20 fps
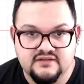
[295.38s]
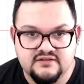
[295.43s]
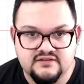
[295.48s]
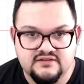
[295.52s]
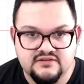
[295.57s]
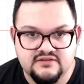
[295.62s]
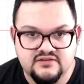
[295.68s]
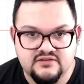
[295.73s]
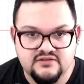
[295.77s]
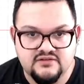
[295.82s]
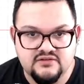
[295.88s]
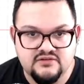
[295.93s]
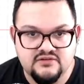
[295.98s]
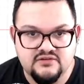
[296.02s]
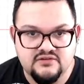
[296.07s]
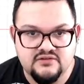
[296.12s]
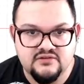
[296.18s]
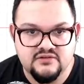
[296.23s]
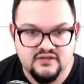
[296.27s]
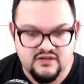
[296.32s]

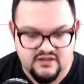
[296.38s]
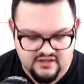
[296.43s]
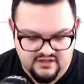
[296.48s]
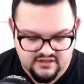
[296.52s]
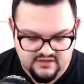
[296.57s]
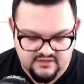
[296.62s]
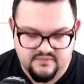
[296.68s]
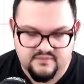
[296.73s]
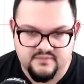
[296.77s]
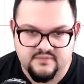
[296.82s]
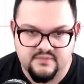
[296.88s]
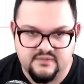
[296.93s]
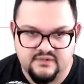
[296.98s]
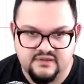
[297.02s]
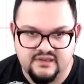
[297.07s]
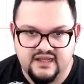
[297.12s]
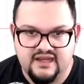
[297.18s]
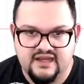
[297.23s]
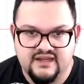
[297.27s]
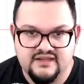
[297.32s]
2
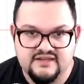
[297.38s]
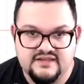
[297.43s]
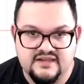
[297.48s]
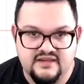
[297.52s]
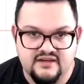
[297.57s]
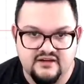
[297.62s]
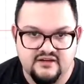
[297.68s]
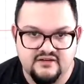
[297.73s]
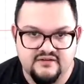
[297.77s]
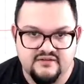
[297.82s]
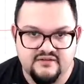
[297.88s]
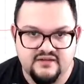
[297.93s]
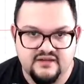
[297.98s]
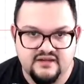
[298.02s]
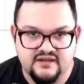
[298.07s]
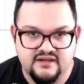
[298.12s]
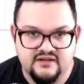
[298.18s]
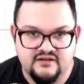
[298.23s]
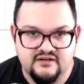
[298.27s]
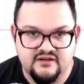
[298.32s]
lines here,
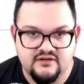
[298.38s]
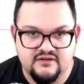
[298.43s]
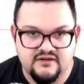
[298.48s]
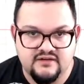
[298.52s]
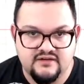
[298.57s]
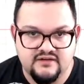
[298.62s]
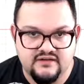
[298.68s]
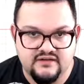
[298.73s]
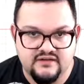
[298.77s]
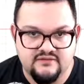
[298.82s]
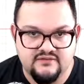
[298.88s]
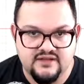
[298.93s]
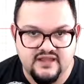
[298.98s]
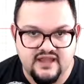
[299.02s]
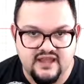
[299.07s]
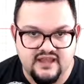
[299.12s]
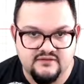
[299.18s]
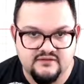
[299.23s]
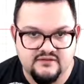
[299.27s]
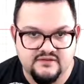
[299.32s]
and they're going at different
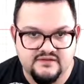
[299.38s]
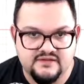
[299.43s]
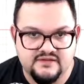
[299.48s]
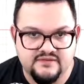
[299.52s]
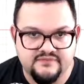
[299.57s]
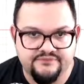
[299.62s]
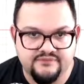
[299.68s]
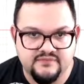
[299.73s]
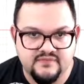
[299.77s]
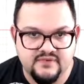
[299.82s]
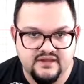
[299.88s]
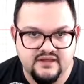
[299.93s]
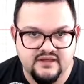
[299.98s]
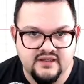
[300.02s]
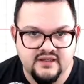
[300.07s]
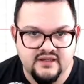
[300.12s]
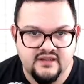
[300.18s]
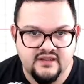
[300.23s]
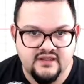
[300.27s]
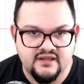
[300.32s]
angles.
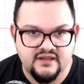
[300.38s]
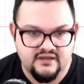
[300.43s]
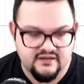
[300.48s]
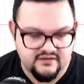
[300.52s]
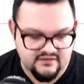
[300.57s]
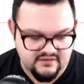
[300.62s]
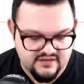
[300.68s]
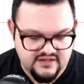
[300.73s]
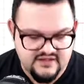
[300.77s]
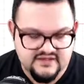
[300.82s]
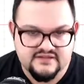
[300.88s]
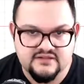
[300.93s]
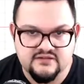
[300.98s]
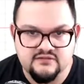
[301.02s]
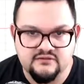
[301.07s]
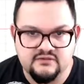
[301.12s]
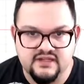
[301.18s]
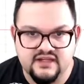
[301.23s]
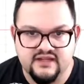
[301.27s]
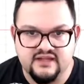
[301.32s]
these
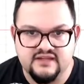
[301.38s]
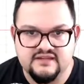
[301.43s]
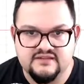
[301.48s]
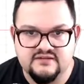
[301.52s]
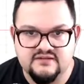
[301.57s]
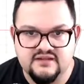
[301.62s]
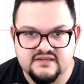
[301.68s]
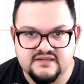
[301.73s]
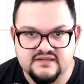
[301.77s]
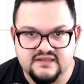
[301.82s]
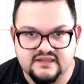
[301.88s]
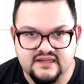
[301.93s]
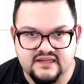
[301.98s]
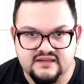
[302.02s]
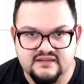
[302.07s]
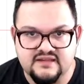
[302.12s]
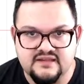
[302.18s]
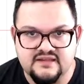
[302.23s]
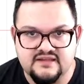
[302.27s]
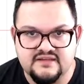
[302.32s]
two lines, you can
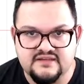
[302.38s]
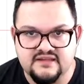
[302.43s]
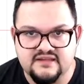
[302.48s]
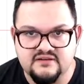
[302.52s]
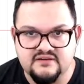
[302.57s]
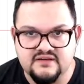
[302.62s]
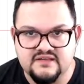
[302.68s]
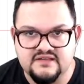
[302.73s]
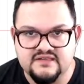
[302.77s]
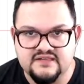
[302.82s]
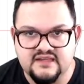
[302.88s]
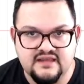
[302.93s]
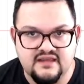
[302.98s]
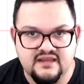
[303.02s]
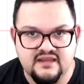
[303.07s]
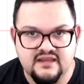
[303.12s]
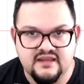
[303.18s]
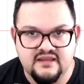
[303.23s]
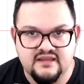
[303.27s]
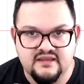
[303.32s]
select these and you can
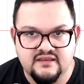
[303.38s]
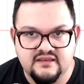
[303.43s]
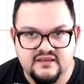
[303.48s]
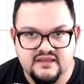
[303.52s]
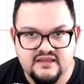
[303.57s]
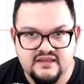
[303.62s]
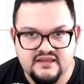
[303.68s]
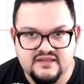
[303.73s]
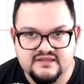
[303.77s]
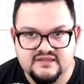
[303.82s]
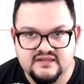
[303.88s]
say these